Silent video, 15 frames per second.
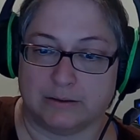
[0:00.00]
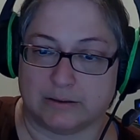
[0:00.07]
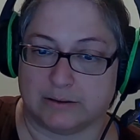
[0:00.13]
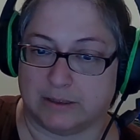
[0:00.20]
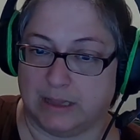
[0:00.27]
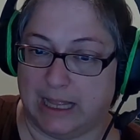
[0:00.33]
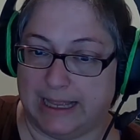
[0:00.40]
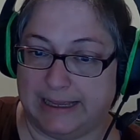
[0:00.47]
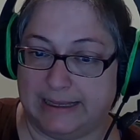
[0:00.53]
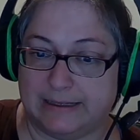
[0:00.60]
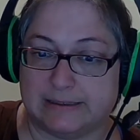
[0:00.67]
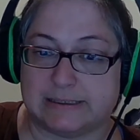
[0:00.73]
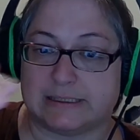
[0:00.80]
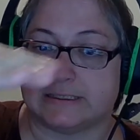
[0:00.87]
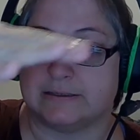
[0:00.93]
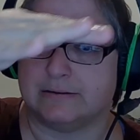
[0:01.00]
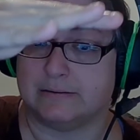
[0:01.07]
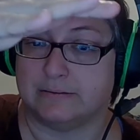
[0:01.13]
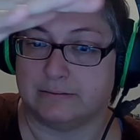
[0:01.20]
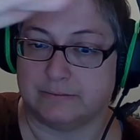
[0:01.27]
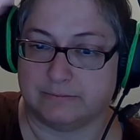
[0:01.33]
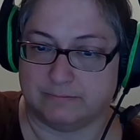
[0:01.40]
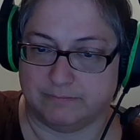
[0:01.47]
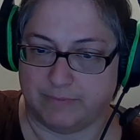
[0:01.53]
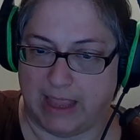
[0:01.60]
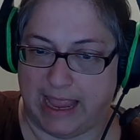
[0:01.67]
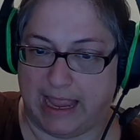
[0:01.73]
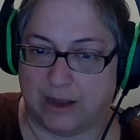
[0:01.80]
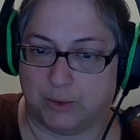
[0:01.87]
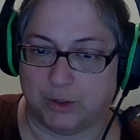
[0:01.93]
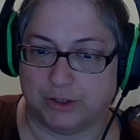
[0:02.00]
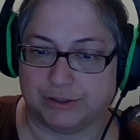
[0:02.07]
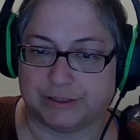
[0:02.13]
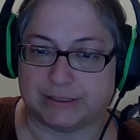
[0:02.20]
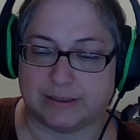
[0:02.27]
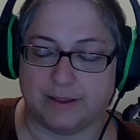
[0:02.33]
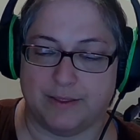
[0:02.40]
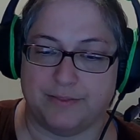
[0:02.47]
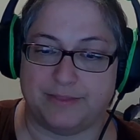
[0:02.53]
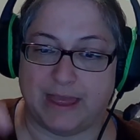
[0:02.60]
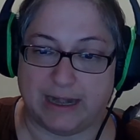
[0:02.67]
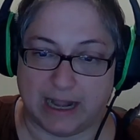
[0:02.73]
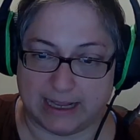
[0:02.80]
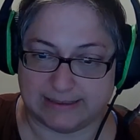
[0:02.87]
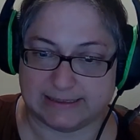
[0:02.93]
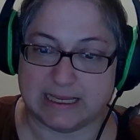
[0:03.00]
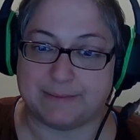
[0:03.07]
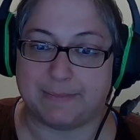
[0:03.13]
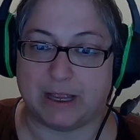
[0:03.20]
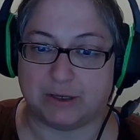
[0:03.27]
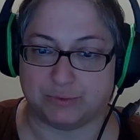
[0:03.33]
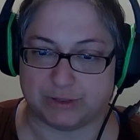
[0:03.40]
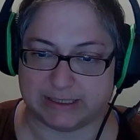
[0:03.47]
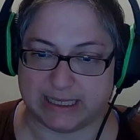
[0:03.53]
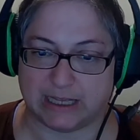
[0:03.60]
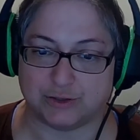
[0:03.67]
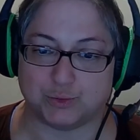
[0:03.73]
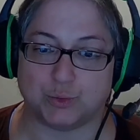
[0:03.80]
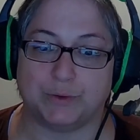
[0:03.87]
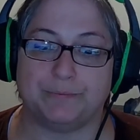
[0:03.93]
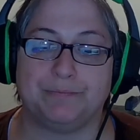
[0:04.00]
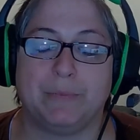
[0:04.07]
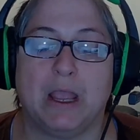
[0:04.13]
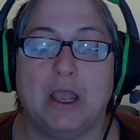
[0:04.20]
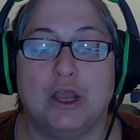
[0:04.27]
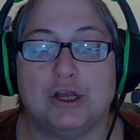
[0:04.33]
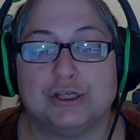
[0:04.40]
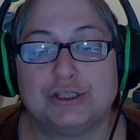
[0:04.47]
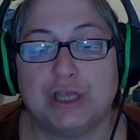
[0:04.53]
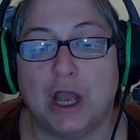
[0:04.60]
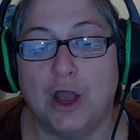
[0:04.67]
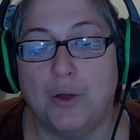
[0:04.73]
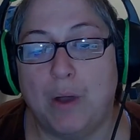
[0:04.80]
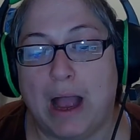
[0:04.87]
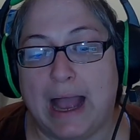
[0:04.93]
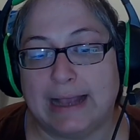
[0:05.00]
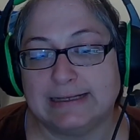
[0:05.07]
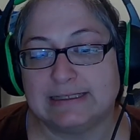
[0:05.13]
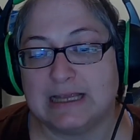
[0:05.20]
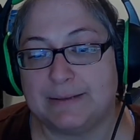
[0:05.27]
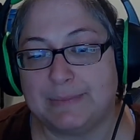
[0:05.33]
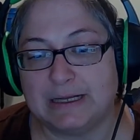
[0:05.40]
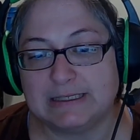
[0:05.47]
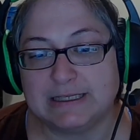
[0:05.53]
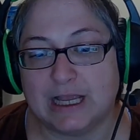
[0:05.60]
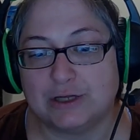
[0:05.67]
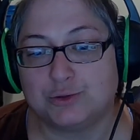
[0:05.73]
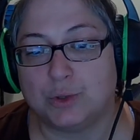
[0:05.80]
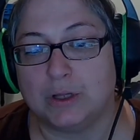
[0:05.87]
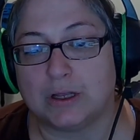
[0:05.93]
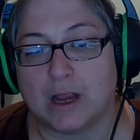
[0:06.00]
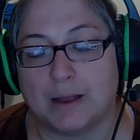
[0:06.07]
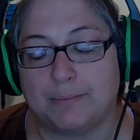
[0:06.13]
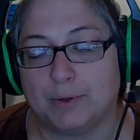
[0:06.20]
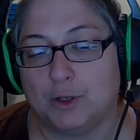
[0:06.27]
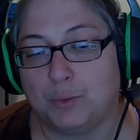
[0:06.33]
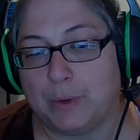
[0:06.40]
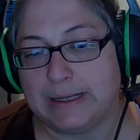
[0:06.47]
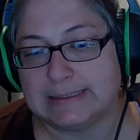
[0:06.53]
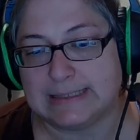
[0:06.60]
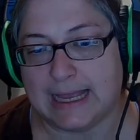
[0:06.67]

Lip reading: clients, hours that I set my own schedule. So I set my schedule a couple of weeks